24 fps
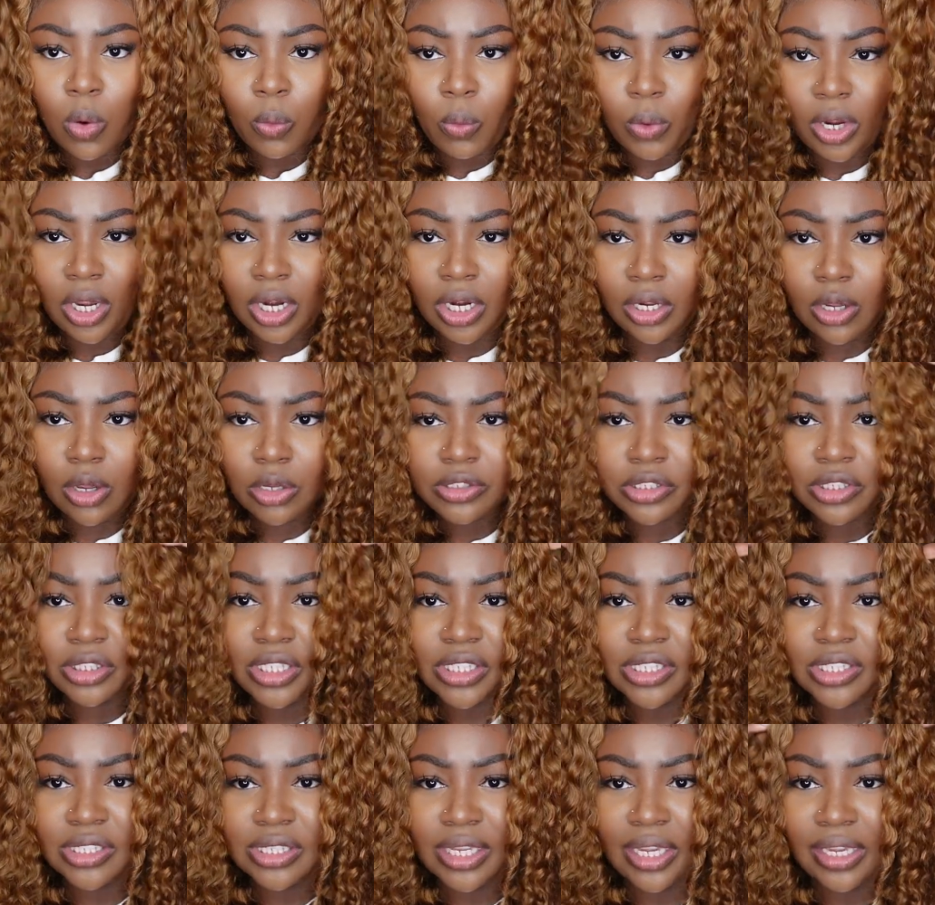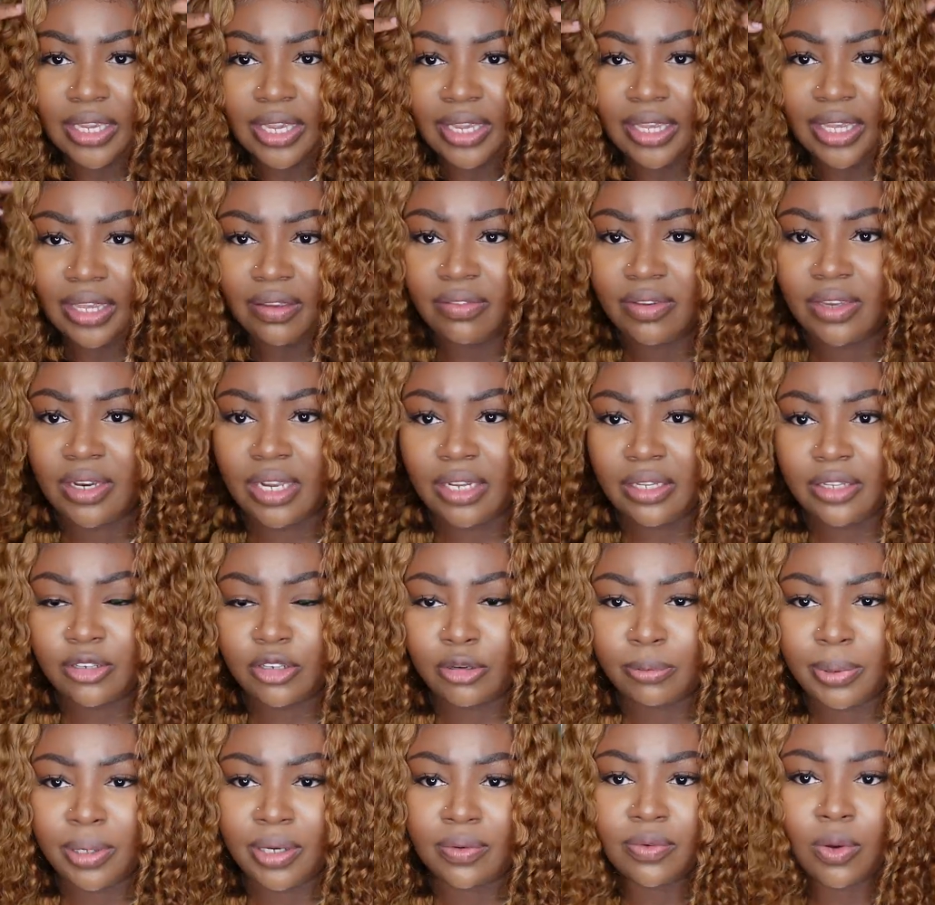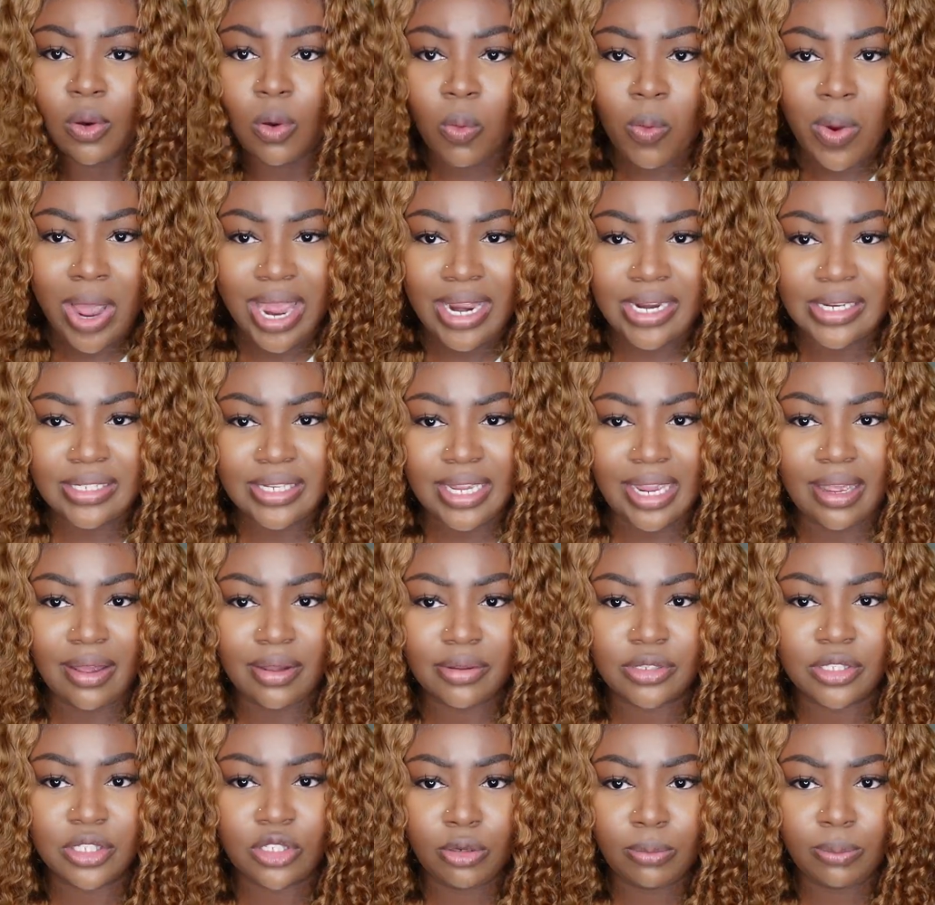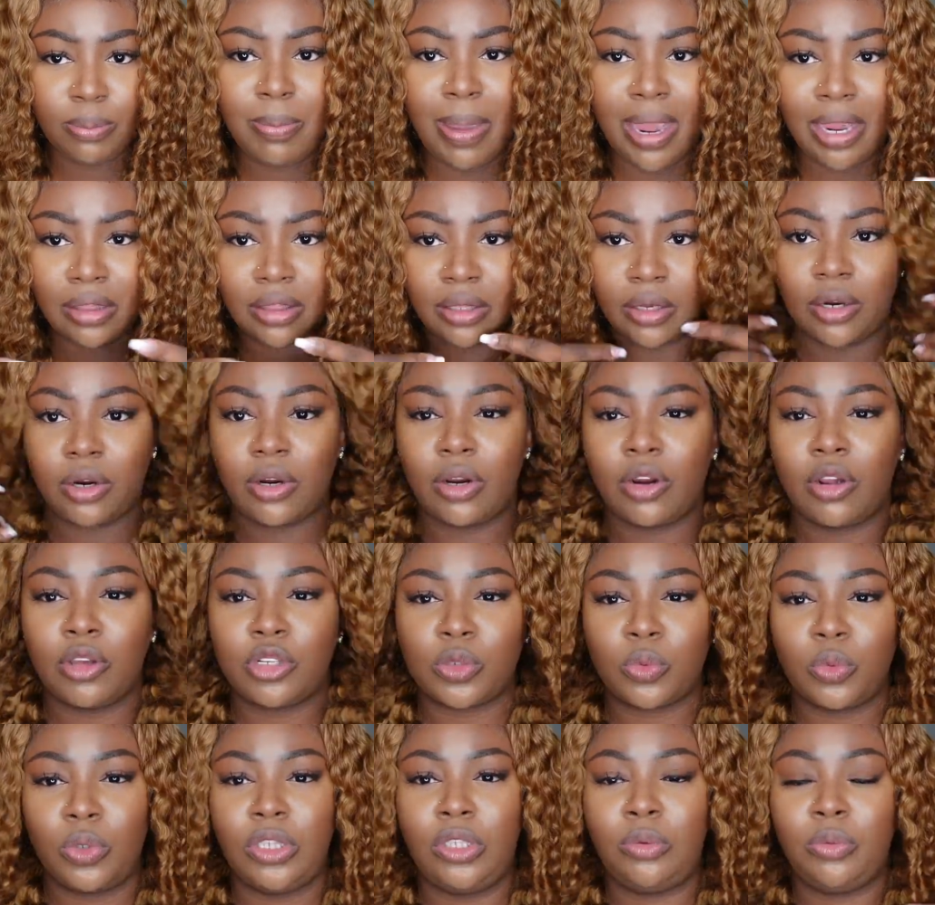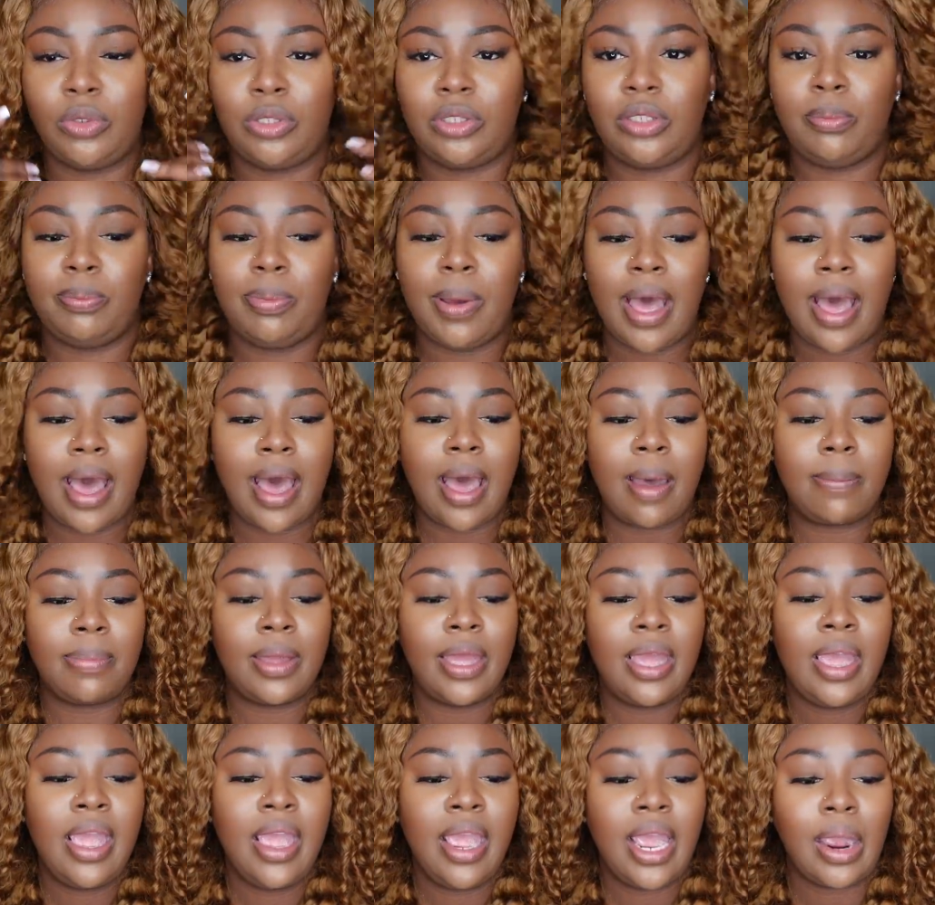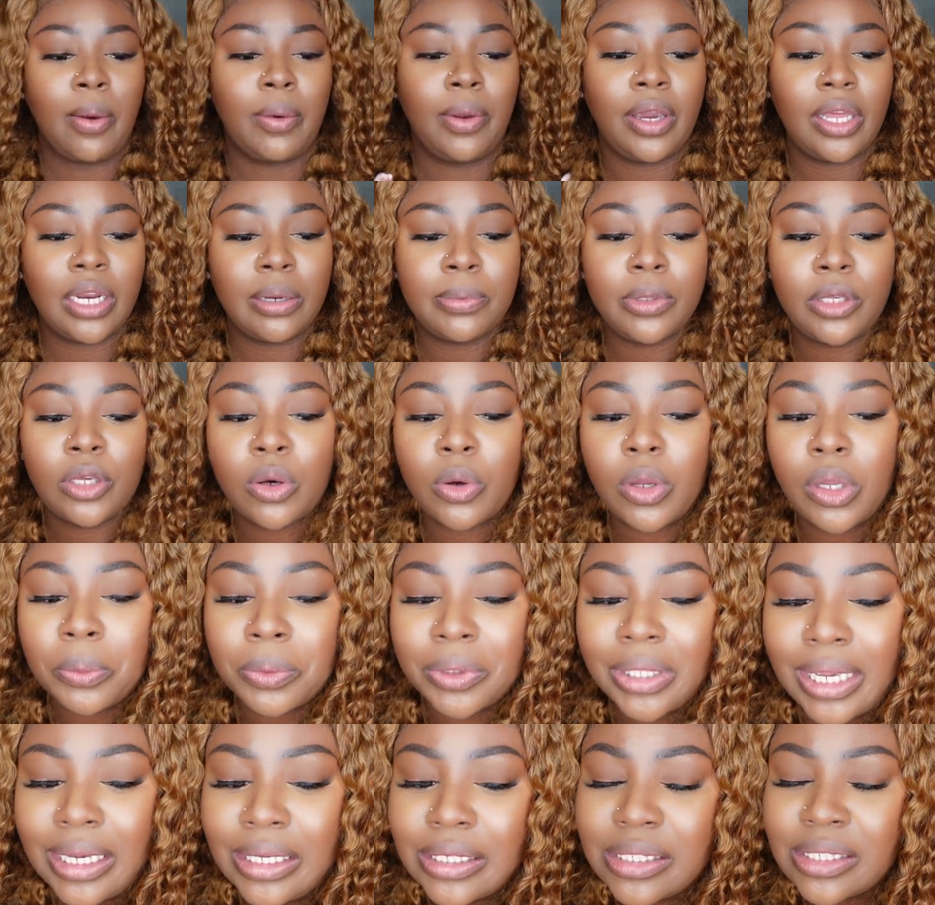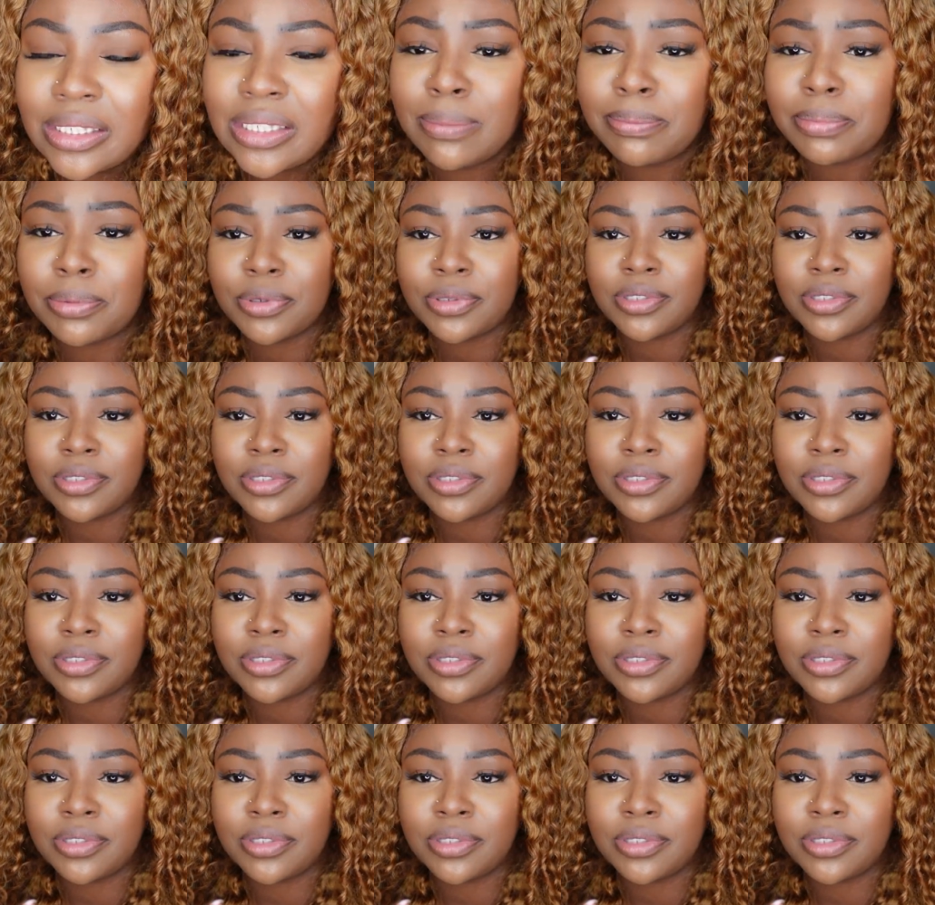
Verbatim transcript: We're gonna go to the sink and give it a little bit of a wet down to make the curls really, really pop. And we're gonna be going with a simple